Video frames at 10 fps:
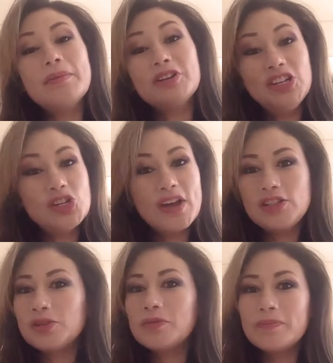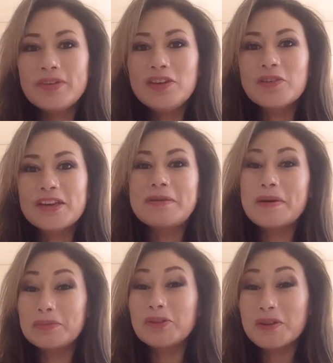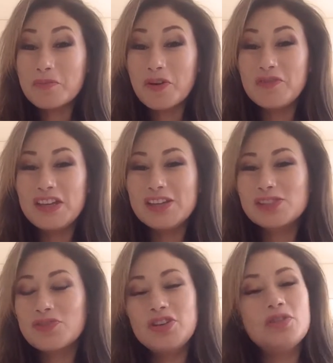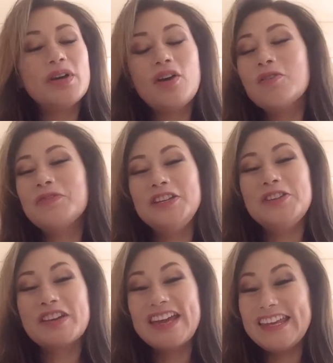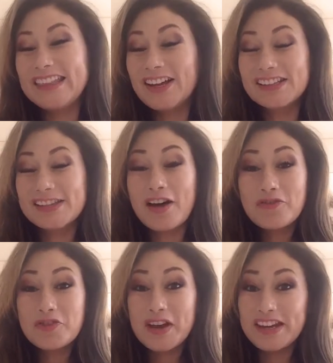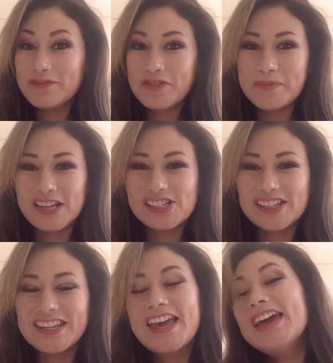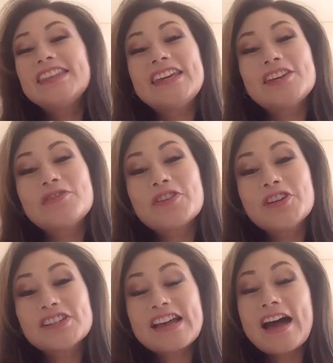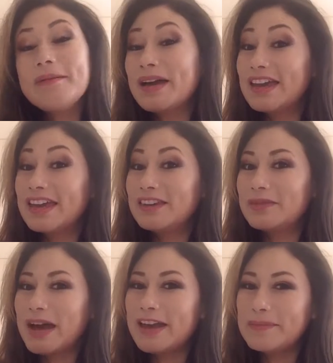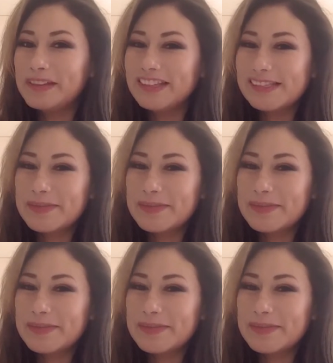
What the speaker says: going to try to keep uploading more videos for you, and hopefully you're getting lots of great information. Thank you for your time. Again, I am Elizabeth